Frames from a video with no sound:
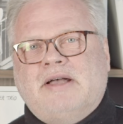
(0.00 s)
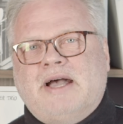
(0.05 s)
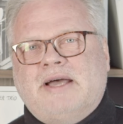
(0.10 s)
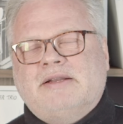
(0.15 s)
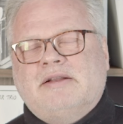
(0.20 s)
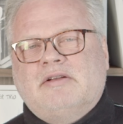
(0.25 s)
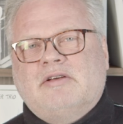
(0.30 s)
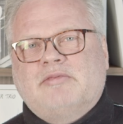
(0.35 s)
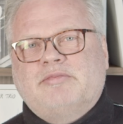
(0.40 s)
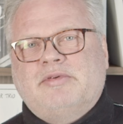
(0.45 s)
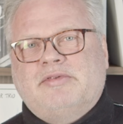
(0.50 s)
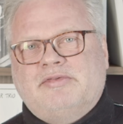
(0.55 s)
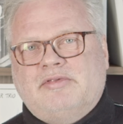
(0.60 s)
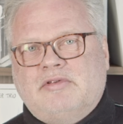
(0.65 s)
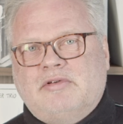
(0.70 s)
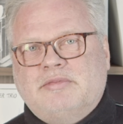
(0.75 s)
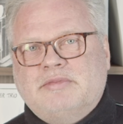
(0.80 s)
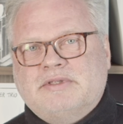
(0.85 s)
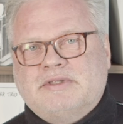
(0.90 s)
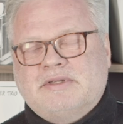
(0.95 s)
analog
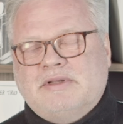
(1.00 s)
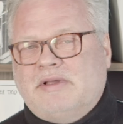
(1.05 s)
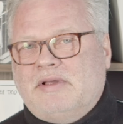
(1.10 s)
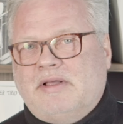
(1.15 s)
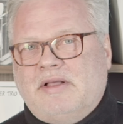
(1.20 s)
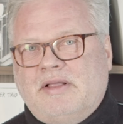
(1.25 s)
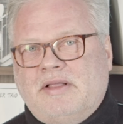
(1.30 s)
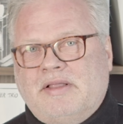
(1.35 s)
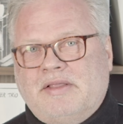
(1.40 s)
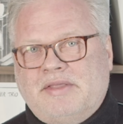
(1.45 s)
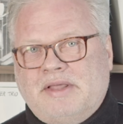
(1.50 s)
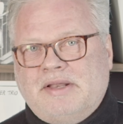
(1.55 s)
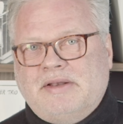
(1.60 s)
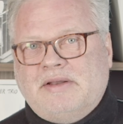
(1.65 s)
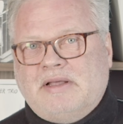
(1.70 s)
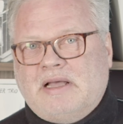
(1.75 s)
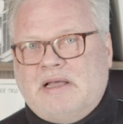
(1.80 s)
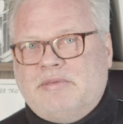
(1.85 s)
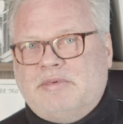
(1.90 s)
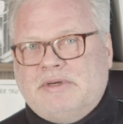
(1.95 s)
performance,
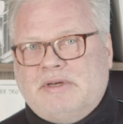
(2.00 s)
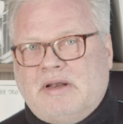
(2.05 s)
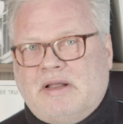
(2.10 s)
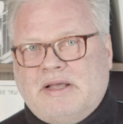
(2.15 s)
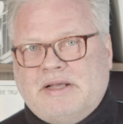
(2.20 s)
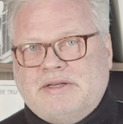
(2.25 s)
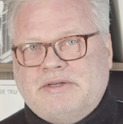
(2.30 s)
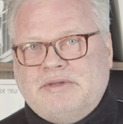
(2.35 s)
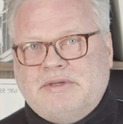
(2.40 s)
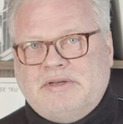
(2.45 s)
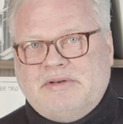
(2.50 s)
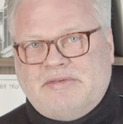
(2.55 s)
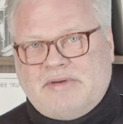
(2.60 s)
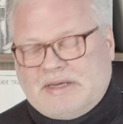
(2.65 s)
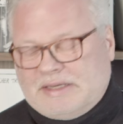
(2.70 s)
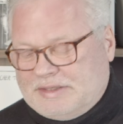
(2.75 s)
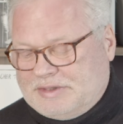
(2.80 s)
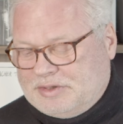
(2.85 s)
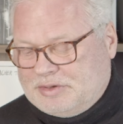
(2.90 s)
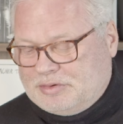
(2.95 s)
then I would like to
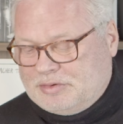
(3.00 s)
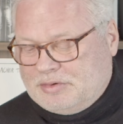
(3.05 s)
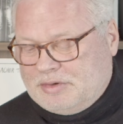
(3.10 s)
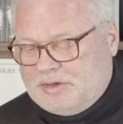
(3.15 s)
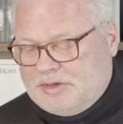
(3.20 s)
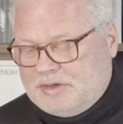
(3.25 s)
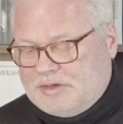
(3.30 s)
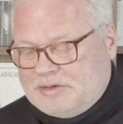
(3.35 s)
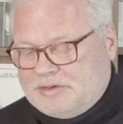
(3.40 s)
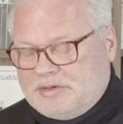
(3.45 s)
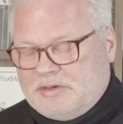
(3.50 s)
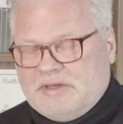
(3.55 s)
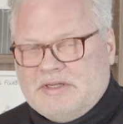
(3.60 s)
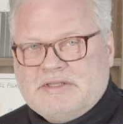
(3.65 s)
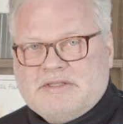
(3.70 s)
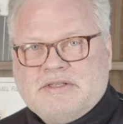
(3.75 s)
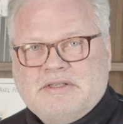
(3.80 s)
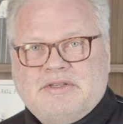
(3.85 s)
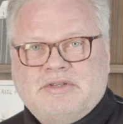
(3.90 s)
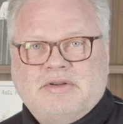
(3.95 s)
invite you to
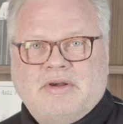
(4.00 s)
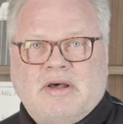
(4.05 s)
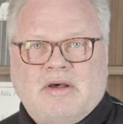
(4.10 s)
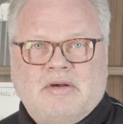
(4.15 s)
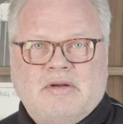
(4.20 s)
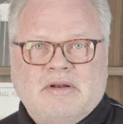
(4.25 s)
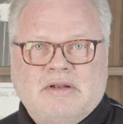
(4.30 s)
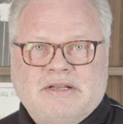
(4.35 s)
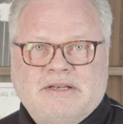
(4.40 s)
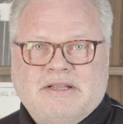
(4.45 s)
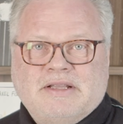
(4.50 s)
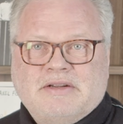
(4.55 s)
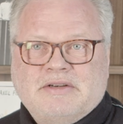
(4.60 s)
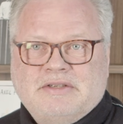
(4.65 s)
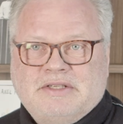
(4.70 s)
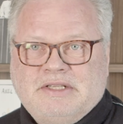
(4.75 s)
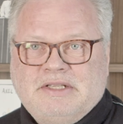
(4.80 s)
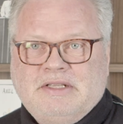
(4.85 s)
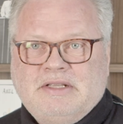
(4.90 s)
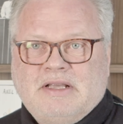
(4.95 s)
listen to our Linear
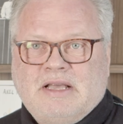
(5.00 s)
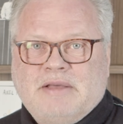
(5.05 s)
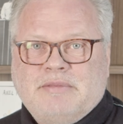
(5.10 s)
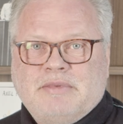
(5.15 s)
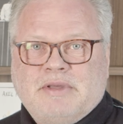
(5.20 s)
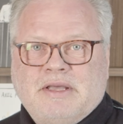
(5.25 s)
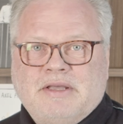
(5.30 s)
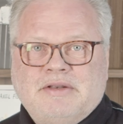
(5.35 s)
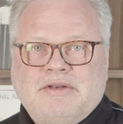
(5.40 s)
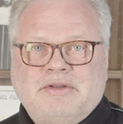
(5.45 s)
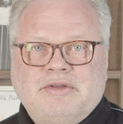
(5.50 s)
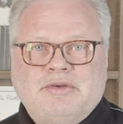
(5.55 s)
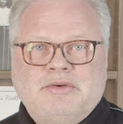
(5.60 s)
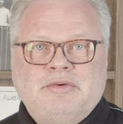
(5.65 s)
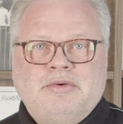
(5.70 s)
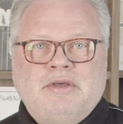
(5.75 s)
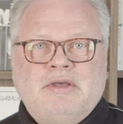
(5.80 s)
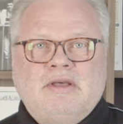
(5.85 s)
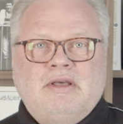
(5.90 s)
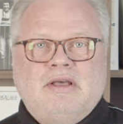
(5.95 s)
D
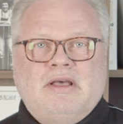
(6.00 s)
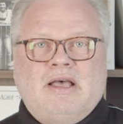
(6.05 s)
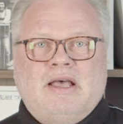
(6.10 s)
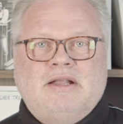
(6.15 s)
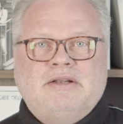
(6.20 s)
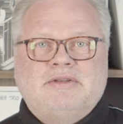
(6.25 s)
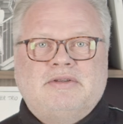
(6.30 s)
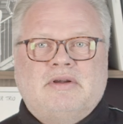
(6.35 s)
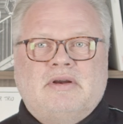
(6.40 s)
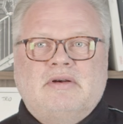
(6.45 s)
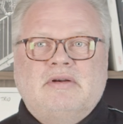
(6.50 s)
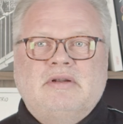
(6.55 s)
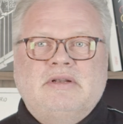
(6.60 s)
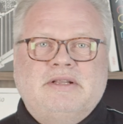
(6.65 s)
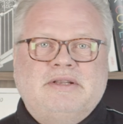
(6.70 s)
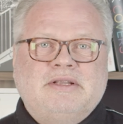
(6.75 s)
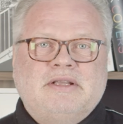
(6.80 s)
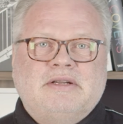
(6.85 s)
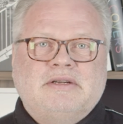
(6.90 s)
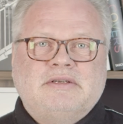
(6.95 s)
MK2 and to our
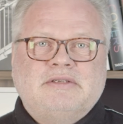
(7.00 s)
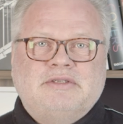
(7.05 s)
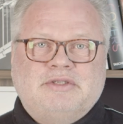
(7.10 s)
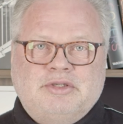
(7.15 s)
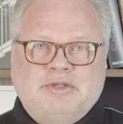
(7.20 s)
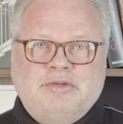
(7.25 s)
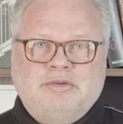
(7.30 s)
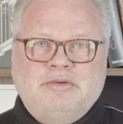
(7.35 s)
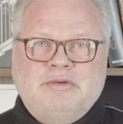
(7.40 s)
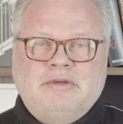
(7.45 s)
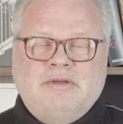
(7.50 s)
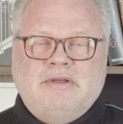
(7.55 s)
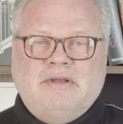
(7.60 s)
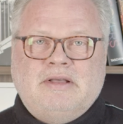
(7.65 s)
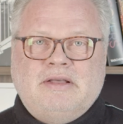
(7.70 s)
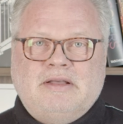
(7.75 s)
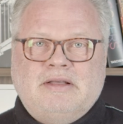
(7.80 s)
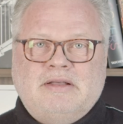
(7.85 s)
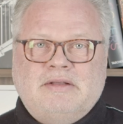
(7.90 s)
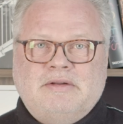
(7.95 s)
Linear 2
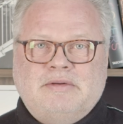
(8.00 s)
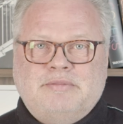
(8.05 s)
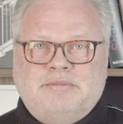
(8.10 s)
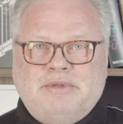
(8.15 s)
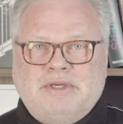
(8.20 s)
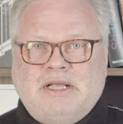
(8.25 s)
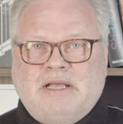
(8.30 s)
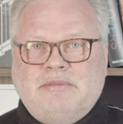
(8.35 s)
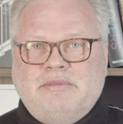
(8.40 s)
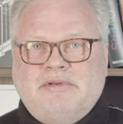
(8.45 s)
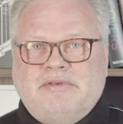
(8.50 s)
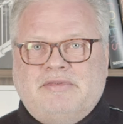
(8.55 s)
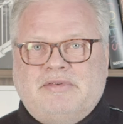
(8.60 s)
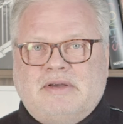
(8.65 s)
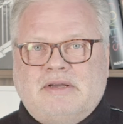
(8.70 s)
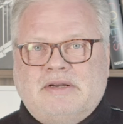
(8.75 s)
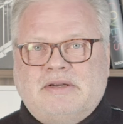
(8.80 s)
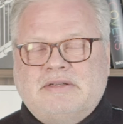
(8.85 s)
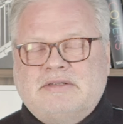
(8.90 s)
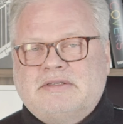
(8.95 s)

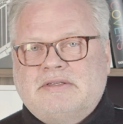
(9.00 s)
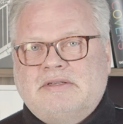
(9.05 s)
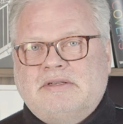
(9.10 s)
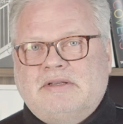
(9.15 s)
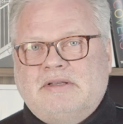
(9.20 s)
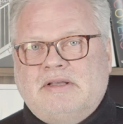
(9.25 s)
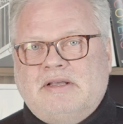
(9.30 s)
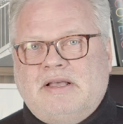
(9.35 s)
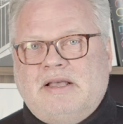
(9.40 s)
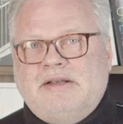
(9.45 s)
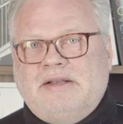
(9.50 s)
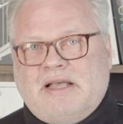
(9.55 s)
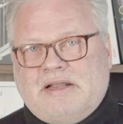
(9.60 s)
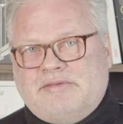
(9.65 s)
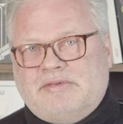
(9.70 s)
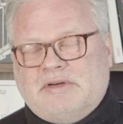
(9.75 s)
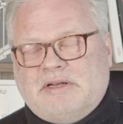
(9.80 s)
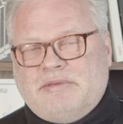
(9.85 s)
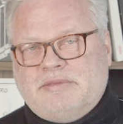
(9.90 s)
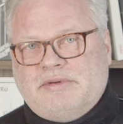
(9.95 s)
preamplifiers and
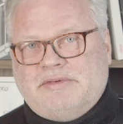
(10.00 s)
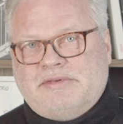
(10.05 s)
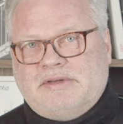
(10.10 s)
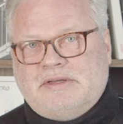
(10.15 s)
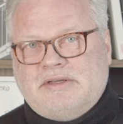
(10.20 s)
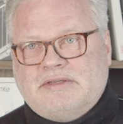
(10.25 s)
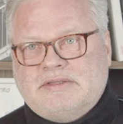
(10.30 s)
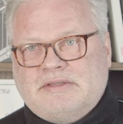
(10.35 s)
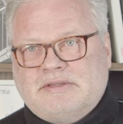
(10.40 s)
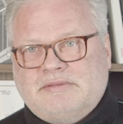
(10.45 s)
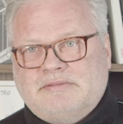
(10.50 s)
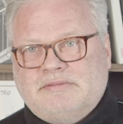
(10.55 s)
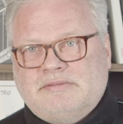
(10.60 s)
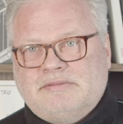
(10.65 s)
headphone amplifiers.